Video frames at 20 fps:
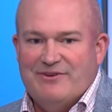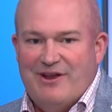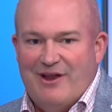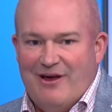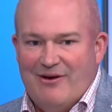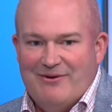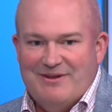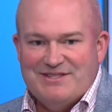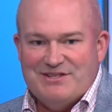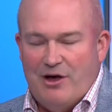
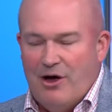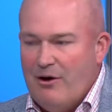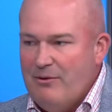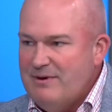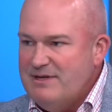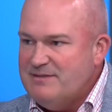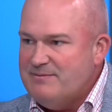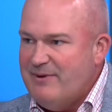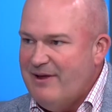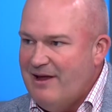It's
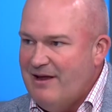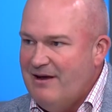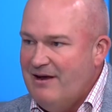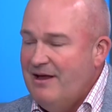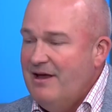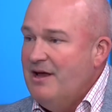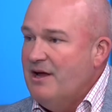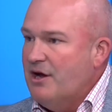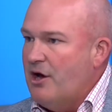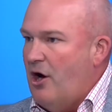always been
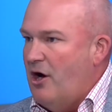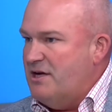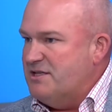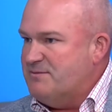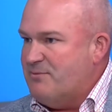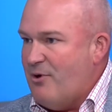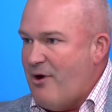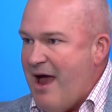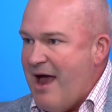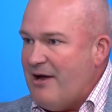
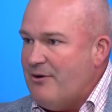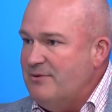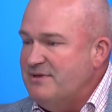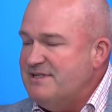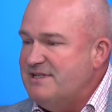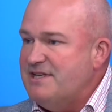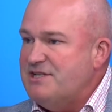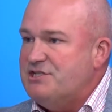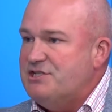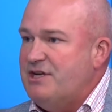cost per
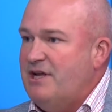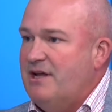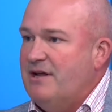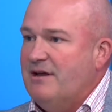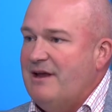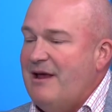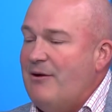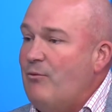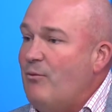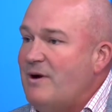
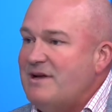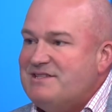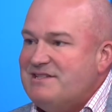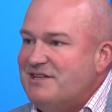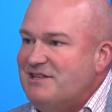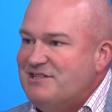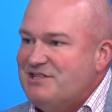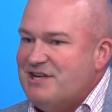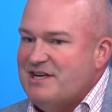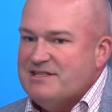acquisition. It
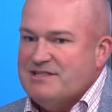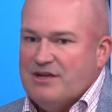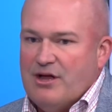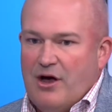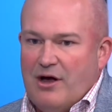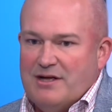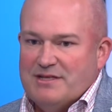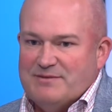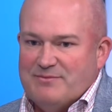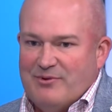wasn't just
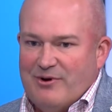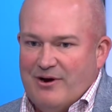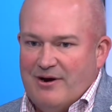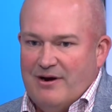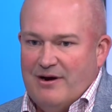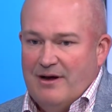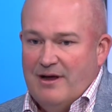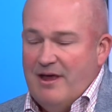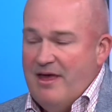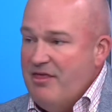cost
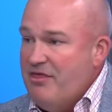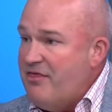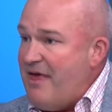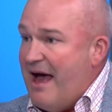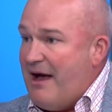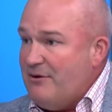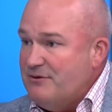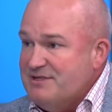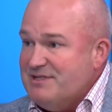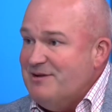per
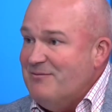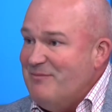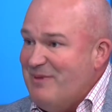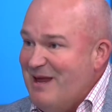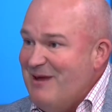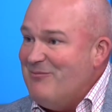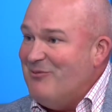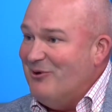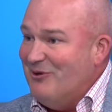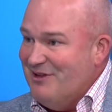1,000
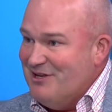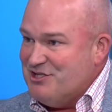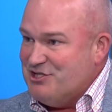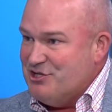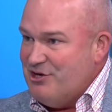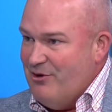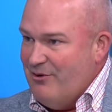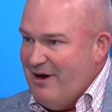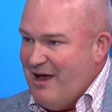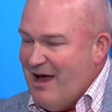people that
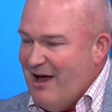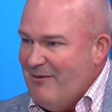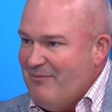showed up.